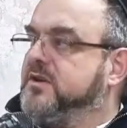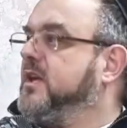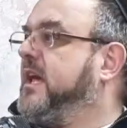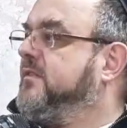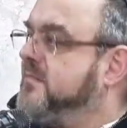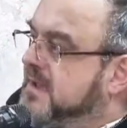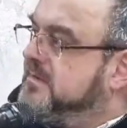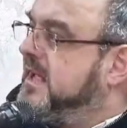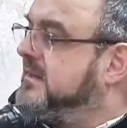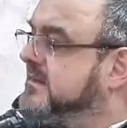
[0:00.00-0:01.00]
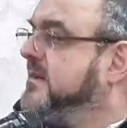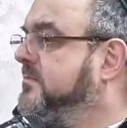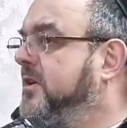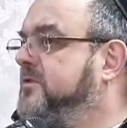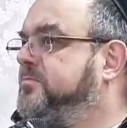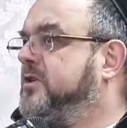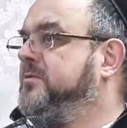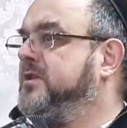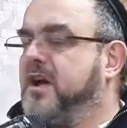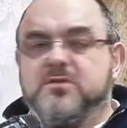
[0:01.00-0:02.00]
you give him. You give him most
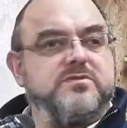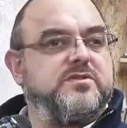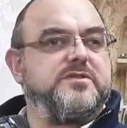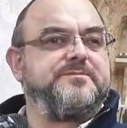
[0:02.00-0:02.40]
Purim, you don't.